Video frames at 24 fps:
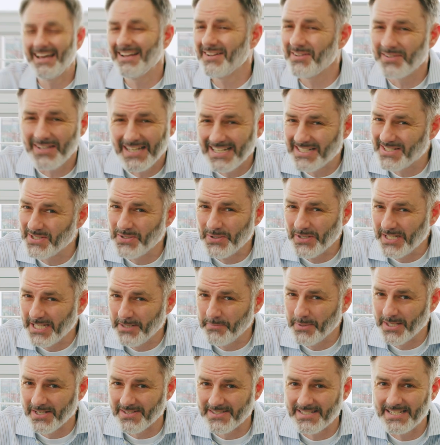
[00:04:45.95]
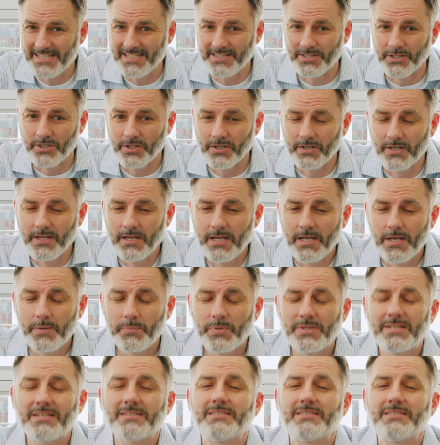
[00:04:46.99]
don't like doing emails either. But